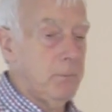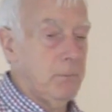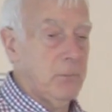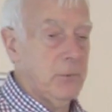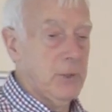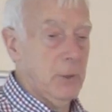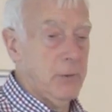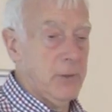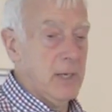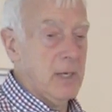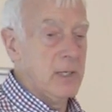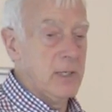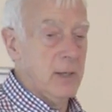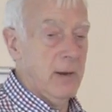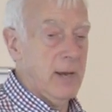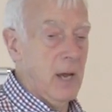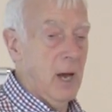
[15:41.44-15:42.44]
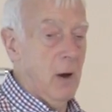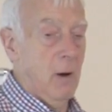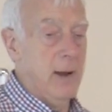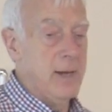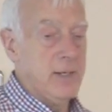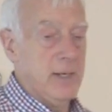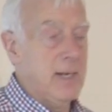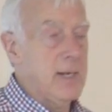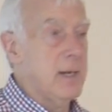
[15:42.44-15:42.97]
So things like
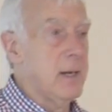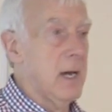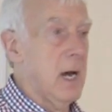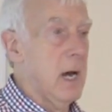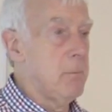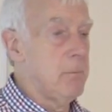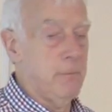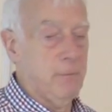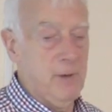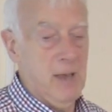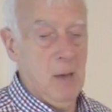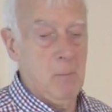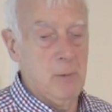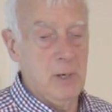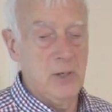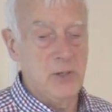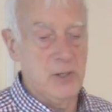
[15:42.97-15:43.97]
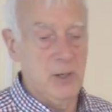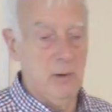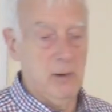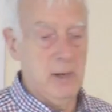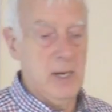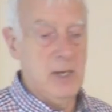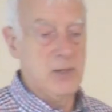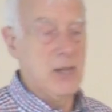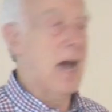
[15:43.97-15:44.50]
height, income, family
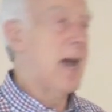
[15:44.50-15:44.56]
size,